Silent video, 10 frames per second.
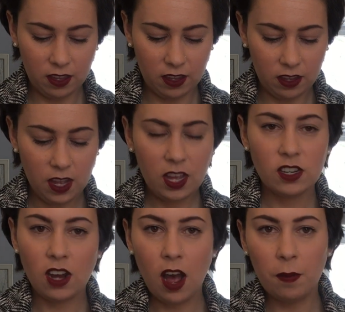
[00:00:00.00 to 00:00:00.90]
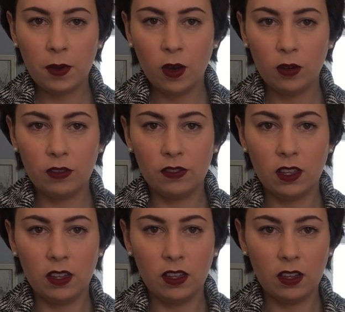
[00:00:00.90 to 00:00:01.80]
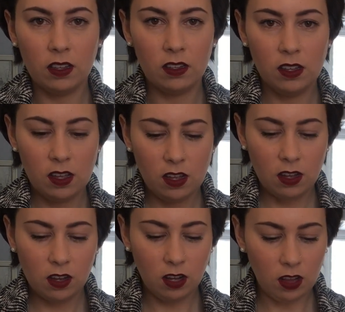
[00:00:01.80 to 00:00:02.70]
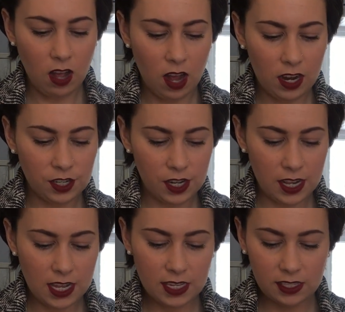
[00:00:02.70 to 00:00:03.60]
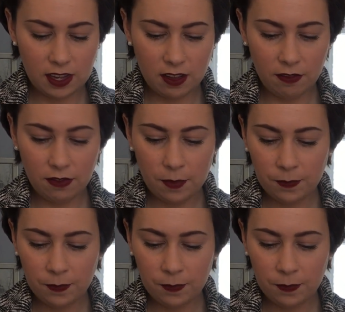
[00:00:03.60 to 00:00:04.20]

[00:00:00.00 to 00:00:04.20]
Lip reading: the top coat of the collage adhesive.